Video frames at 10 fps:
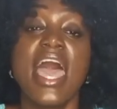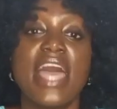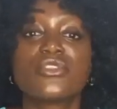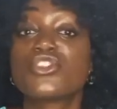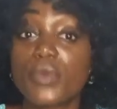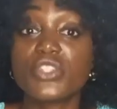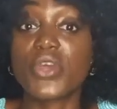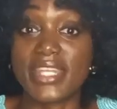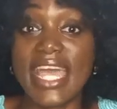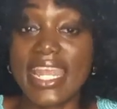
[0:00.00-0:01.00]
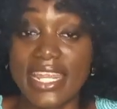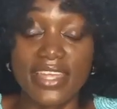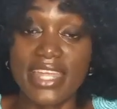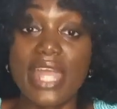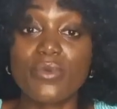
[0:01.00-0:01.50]
And so she went to her dad, and
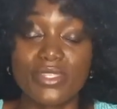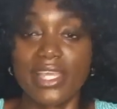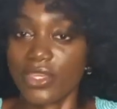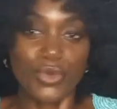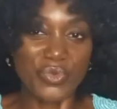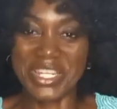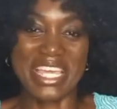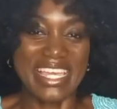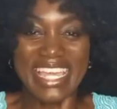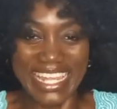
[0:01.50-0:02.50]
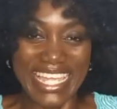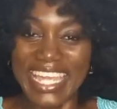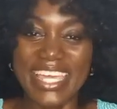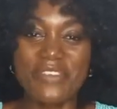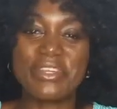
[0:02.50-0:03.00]
her dad was like, you know, really
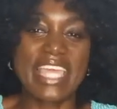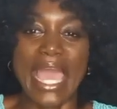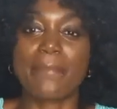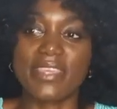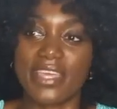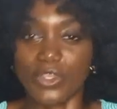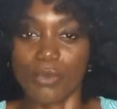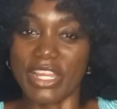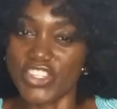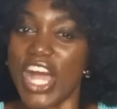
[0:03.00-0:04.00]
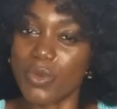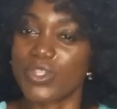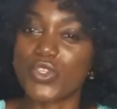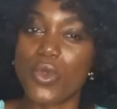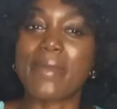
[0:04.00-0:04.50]
elated, really happy that, you know, my child
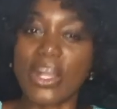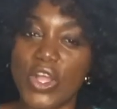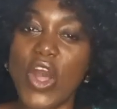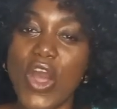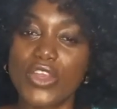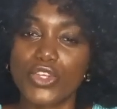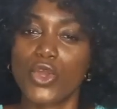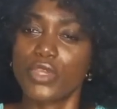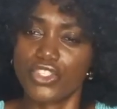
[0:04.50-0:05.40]
wants to know about God, you know,